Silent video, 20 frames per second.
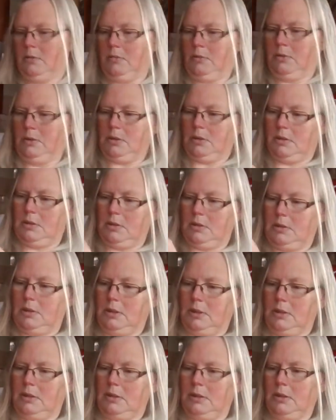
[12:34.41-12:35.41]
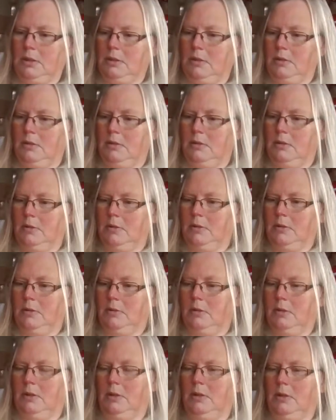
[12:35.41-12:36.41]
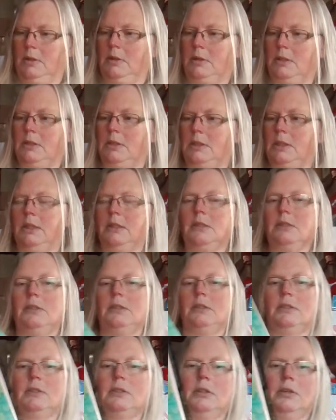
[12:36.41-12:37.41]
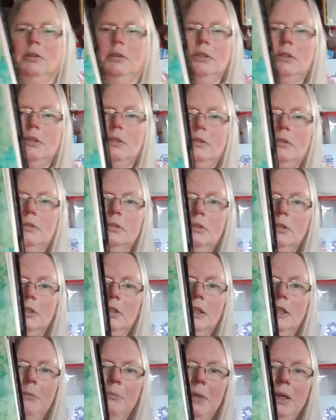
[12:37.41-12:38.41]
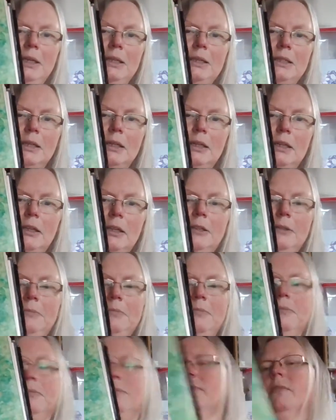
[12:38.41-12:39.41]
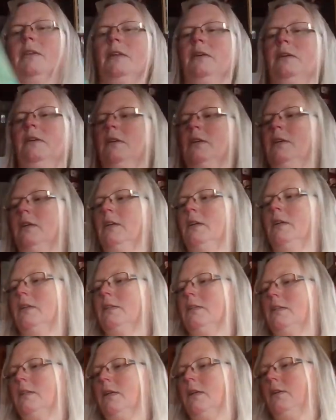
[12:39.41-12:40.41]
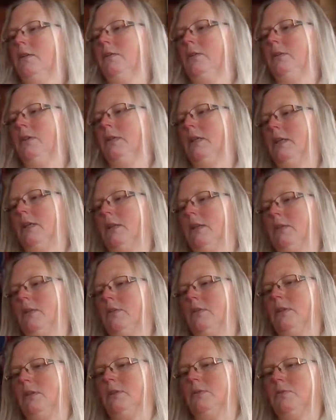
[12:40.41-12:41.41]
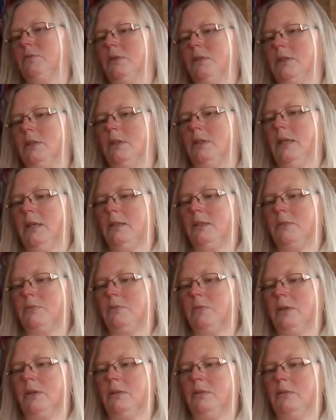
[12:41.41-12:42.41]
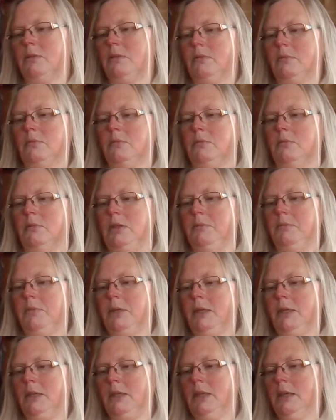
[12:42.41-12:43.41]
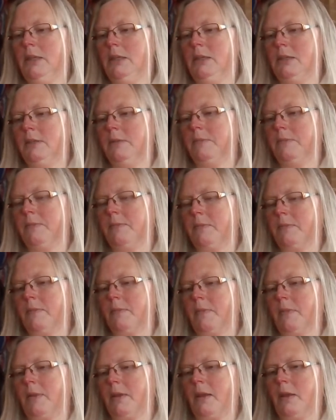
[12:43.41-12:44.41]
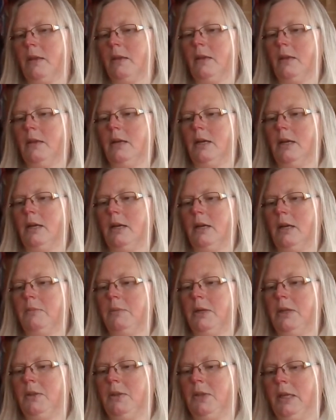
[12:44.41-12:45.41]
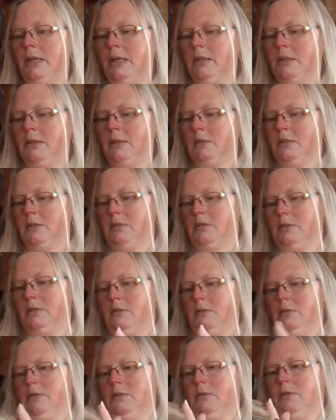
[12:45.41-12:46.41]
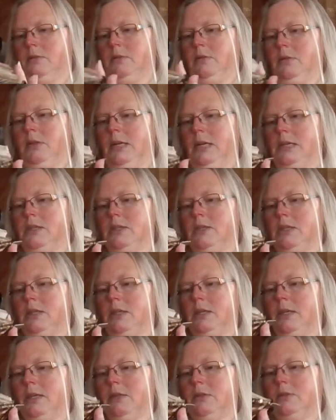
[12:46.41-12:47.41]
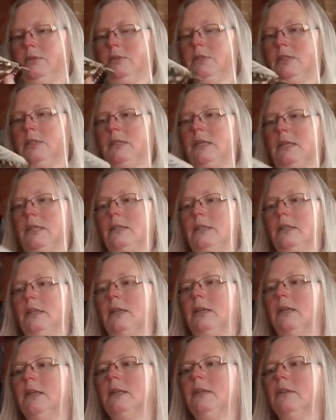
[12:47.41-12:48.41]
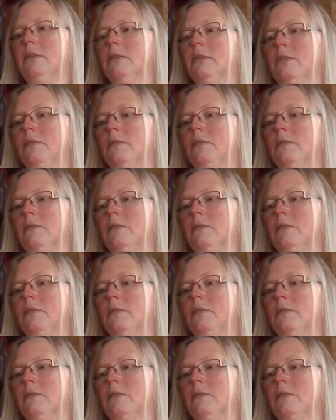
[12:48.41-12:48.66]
What's the centre? In the centre there's a nice mandala. So yeah, this was the next one we made. And then the other day, on Saturday,